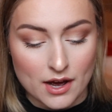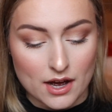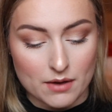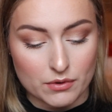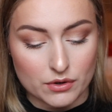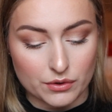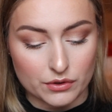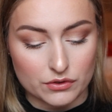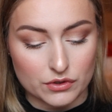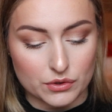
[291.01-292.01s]
I'm
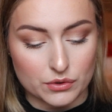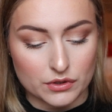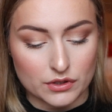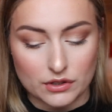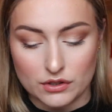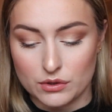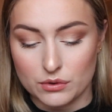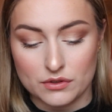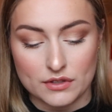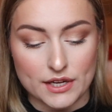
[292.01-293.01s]
going to
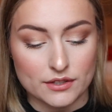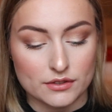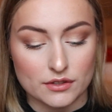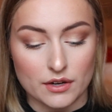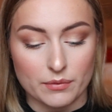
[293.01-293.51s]
use this